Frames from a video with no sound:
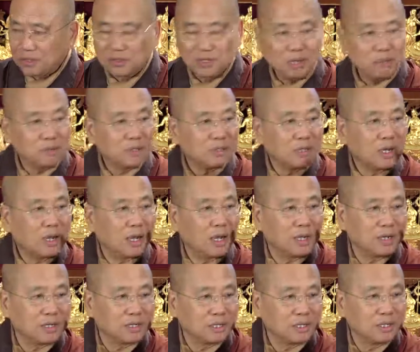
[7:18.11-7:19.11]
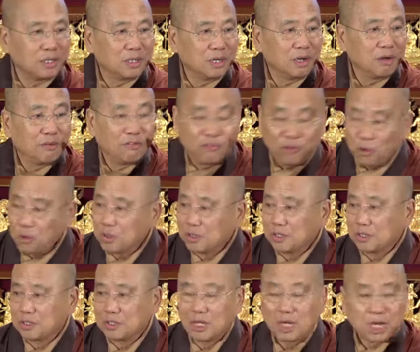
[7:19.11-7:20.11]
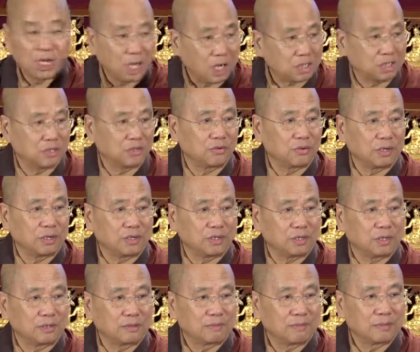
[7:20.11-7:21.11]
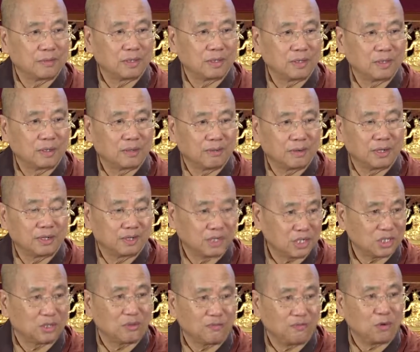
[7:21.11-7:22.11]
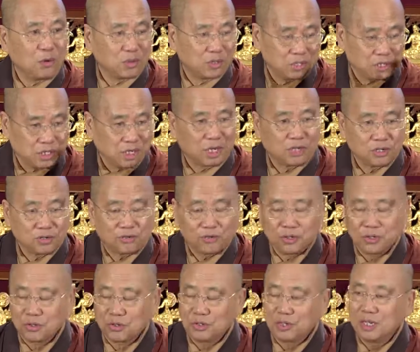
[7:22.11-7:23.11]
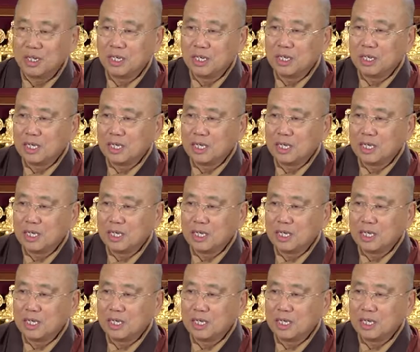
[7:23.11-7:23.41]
Samatha is focus, concentration, right? Just the focus, concentration.